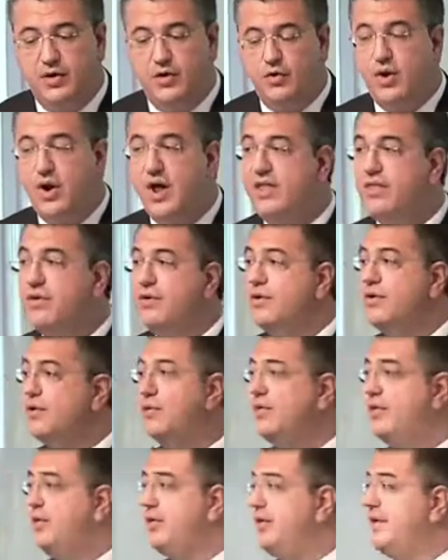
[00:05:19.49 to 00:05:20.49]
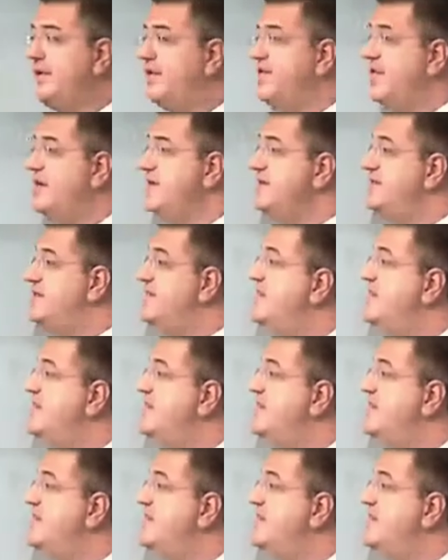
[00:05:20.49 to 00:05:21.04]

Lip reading: rather than